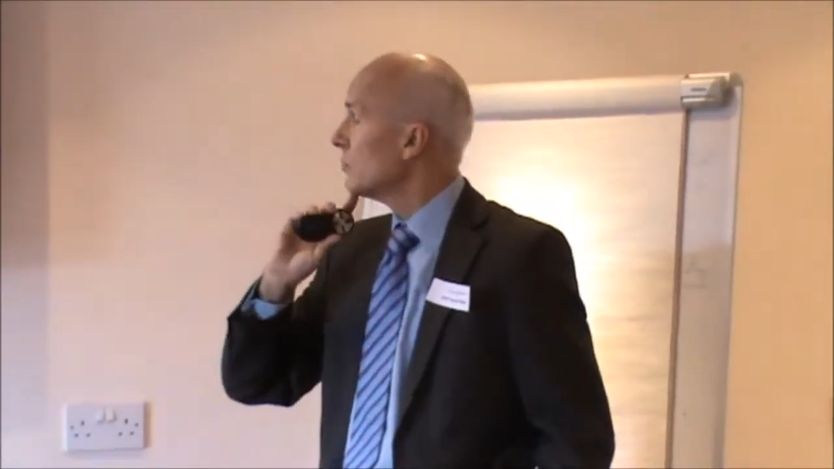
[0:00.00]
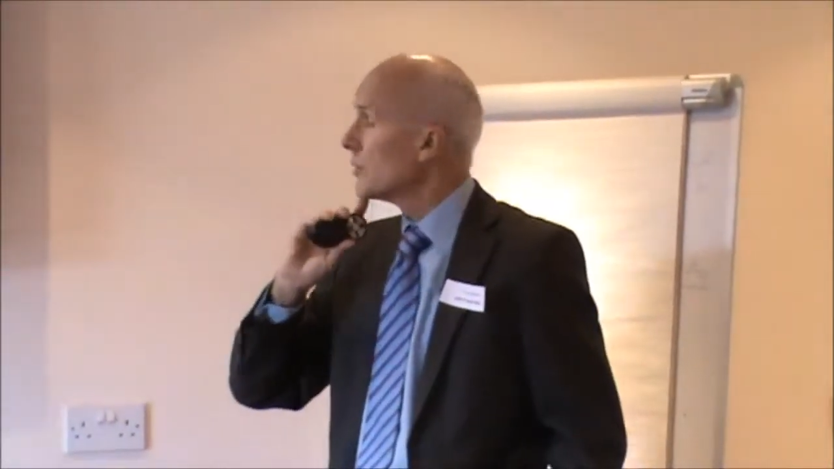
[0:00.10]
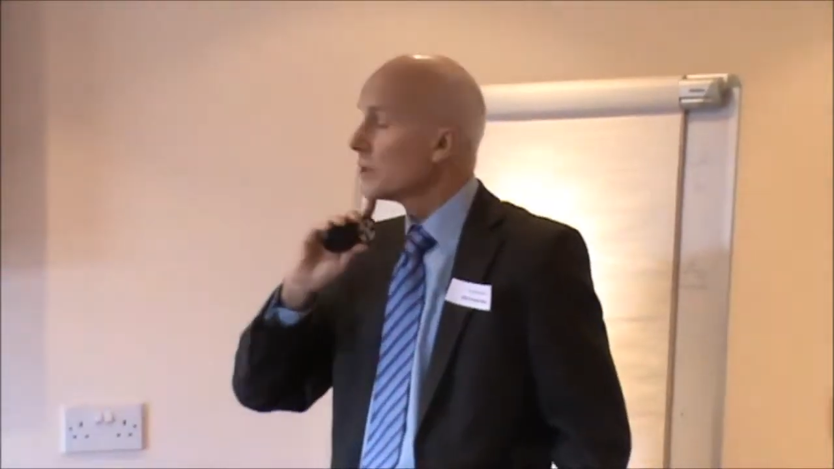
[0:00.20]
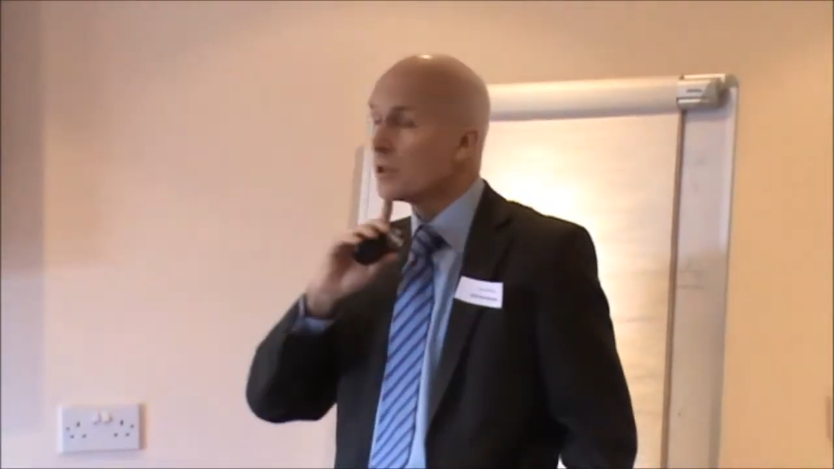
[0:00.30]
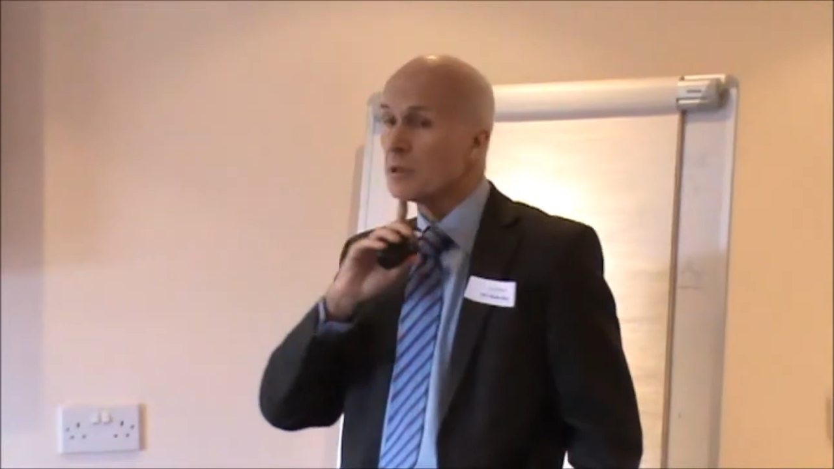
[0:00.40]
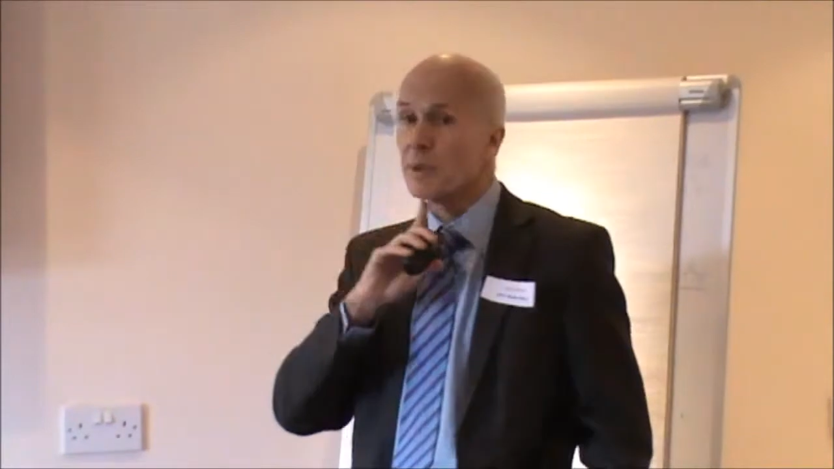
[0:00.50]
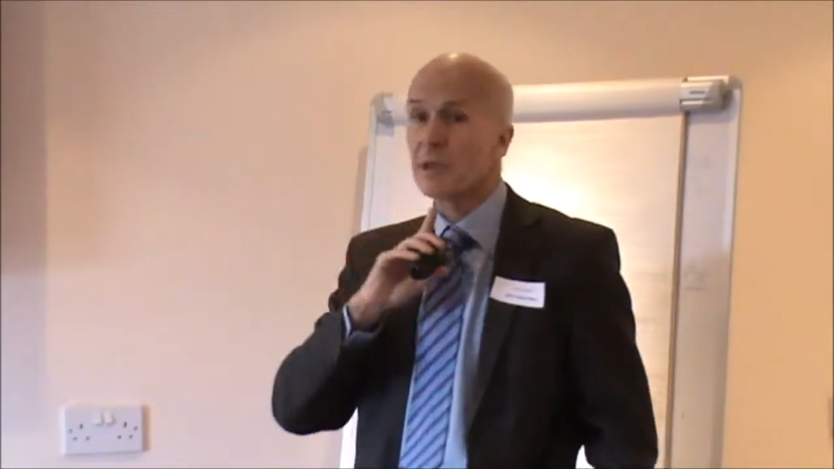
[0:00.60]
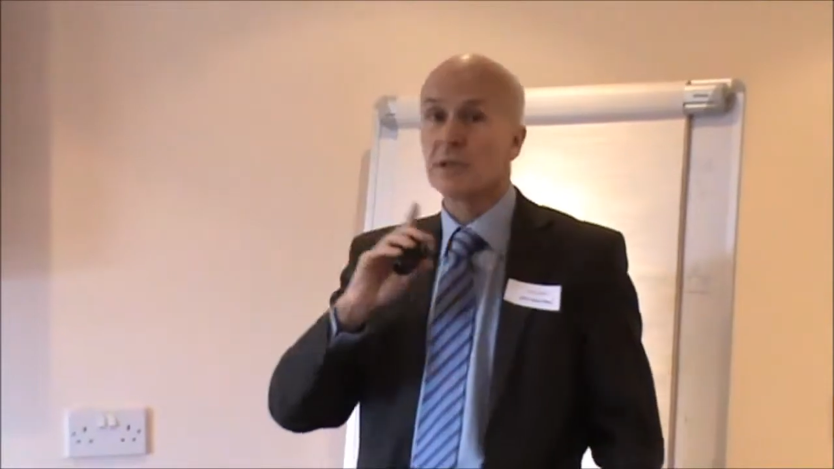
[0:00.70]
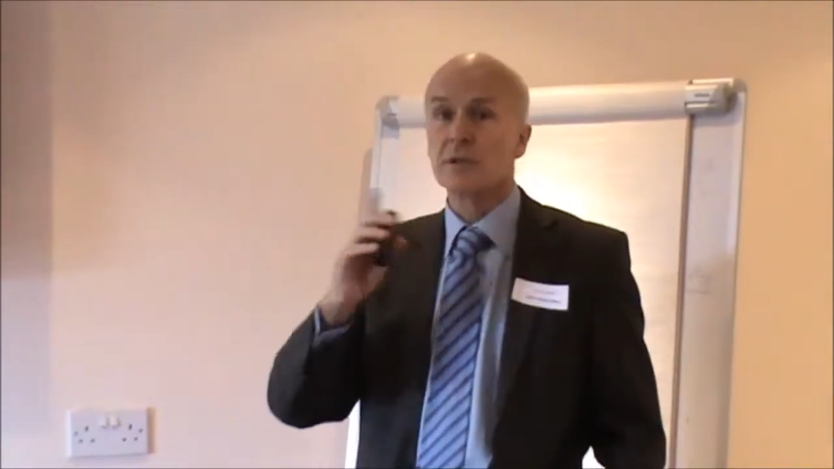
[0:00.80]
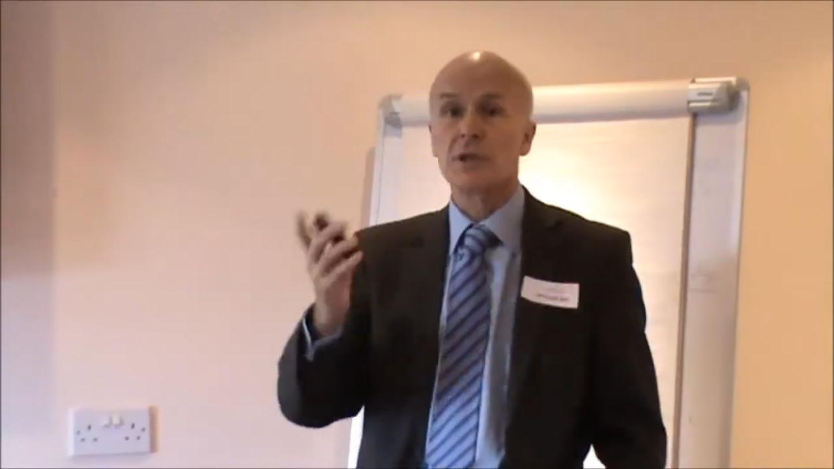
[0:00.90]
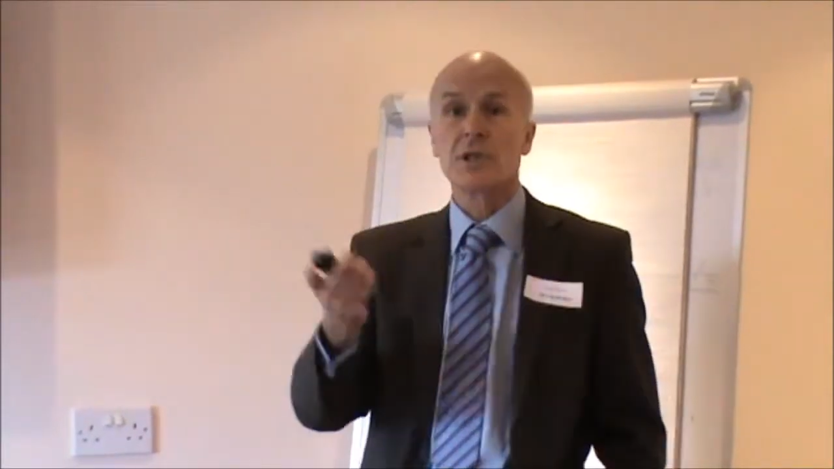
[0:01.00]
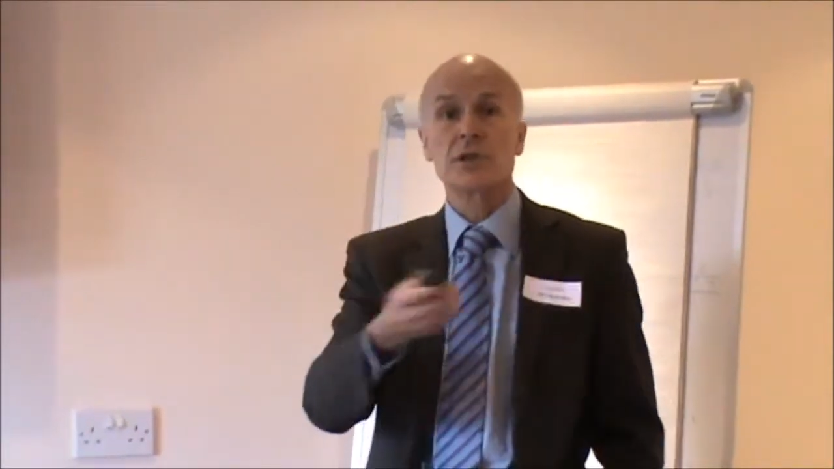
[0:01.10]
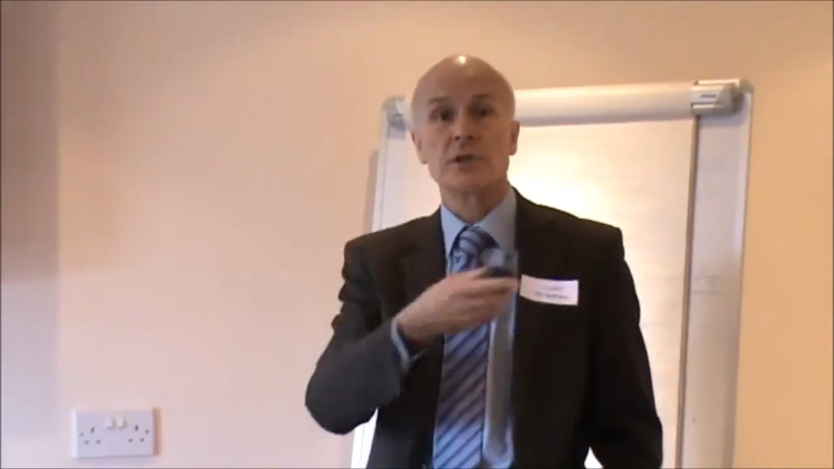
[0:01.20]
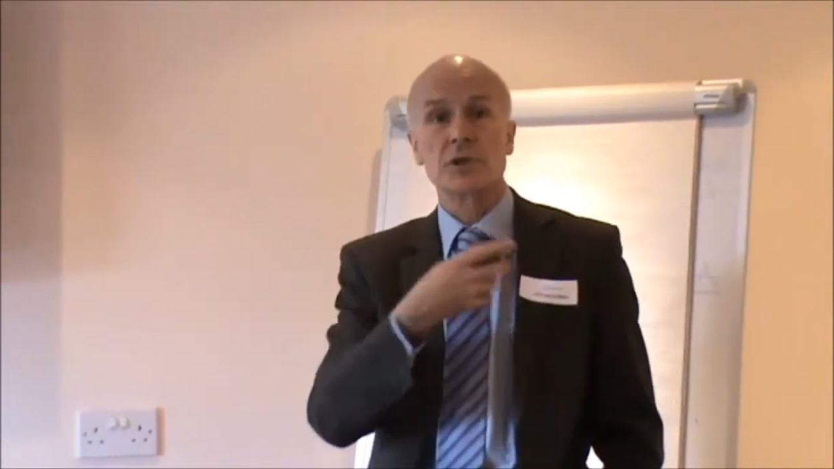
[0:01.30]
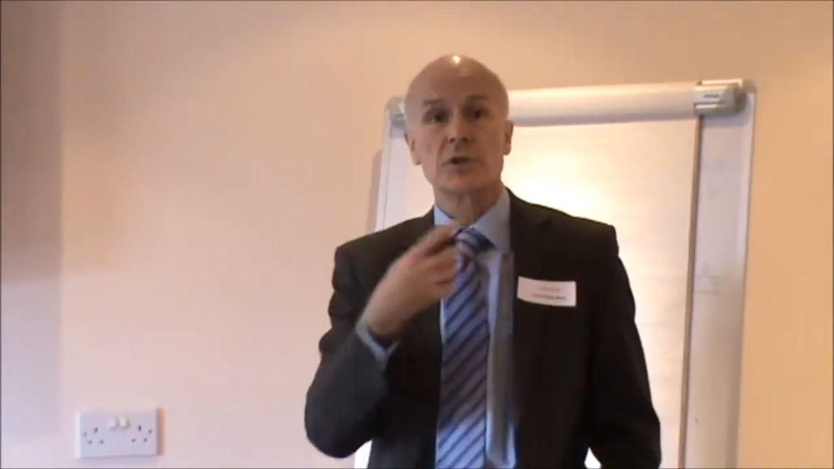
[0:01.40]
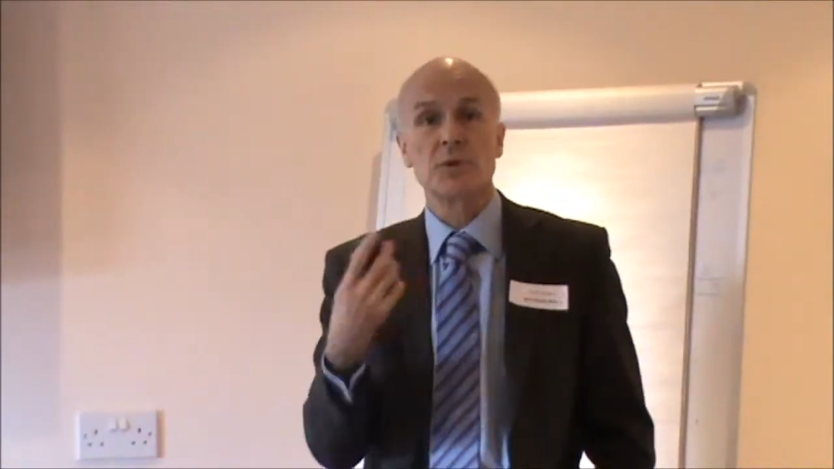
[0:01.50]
ones that have been alluded to this